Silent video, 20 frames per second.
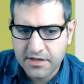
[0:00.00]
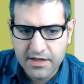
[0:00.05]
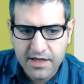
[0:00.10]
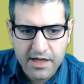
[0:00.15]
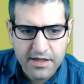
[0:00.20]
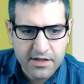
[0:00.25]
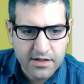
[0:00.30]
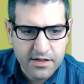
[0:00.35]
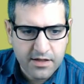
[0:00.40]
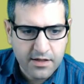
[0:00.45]

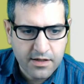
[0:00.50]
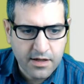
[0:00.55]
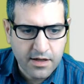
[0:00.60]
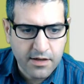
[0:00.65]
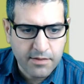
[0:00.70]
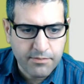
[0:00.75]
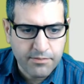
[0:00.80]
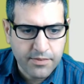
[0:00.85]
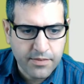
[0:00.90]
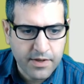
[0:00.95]
get an
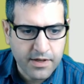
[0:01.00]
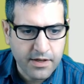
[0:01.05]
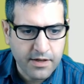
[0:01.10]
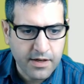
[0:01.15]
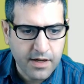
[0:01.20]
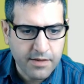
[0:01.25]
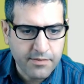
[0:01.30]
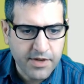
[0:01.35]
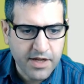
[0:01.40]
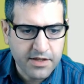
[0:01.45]

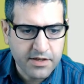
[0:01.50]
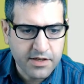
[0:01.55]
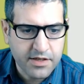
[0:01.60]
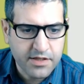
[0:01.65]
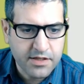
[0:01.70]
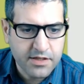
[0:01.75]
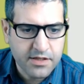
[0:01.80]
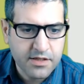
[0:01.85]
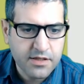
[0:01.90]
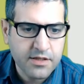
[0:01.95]
IP
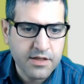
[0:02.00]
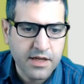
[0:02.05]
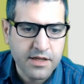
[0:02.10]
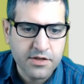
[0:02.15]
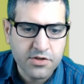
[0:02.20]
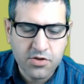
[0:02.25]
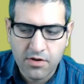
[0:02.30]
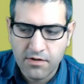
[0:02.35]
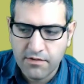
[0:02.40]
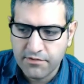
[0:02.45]
address, then
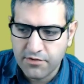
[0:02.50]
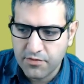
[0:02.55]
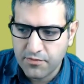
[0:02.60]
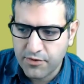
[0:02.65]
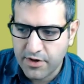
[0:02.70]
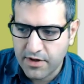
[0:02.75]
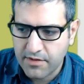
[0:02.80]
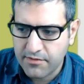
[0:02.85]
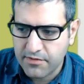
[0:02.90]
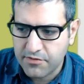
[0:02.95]
solve the
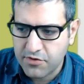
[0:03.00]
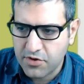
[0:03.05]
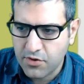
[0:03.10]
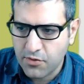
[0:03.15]
problem. So